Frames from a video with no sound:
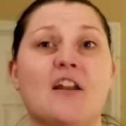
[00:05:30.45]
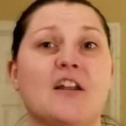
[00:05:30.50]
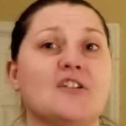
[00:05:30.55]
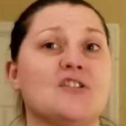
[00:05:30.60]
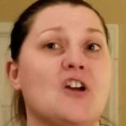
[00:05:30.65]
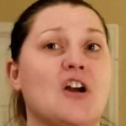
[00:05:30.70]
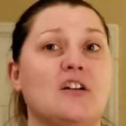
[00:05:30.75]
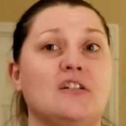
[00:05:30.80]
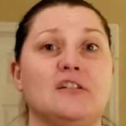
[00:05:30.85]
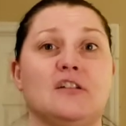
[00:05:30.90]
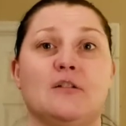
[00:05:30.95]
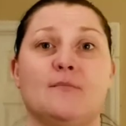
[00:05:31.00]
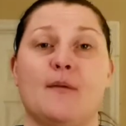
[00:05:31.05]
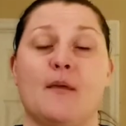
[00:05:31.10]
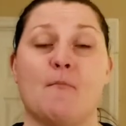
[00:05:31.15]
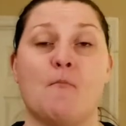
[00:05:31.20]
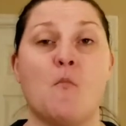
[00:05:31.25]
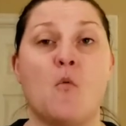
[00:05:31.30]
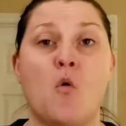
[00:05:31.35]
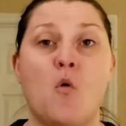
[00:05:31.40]
I talk a little
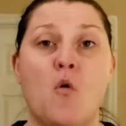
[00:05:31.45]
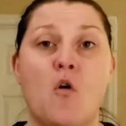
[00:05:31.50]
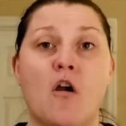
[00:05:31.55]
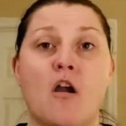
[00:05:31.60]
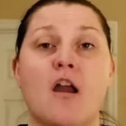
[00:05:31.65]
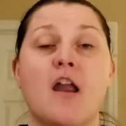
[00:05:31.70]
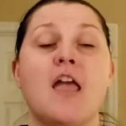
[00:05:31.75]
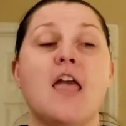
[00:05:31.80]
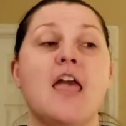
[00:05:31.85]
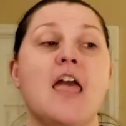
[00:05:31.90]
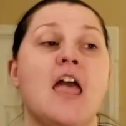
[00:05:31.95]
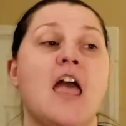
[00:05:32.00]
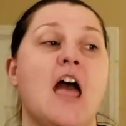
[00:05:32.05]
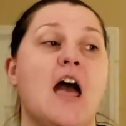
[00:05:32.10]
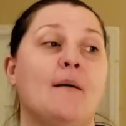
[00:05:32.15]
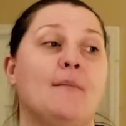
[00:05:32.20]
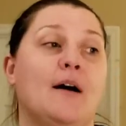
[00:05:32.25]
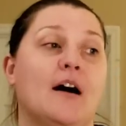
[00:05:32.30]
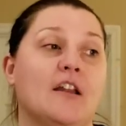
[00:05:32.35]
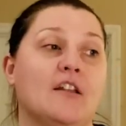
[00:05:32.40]
bit more
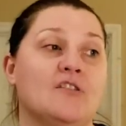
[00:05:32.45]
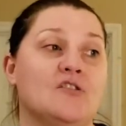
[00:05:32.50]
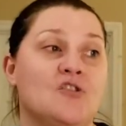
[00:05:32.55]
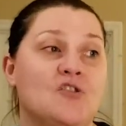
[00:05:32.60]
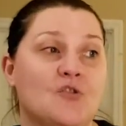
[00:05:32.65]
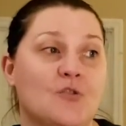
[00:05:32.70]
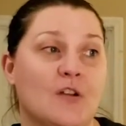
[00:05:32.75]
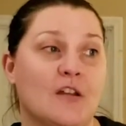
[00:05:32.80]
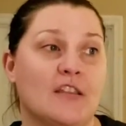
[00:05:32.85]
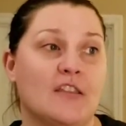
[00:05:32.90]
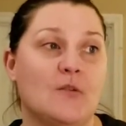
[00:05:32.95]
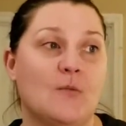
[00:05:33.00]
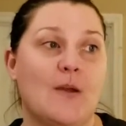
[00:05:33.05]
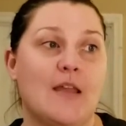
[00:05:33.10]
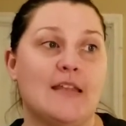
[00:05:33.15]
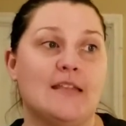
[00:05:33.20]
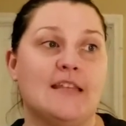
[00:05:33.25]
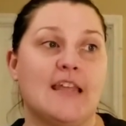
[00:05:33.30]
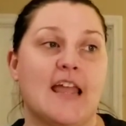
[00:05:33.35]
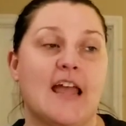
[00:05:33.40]
about enjoying the
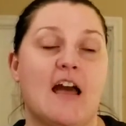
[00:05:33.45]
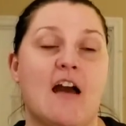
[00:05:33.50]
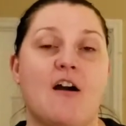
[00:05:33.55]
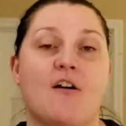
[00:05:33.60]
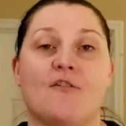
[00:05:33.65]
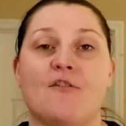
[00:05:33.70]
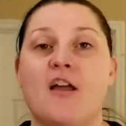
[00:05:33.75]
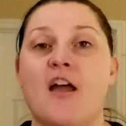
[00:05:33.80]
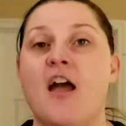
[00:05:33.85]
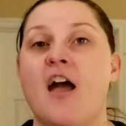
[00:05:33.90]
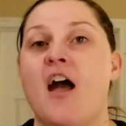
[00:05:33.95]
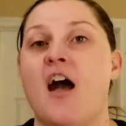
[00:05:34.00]
way down.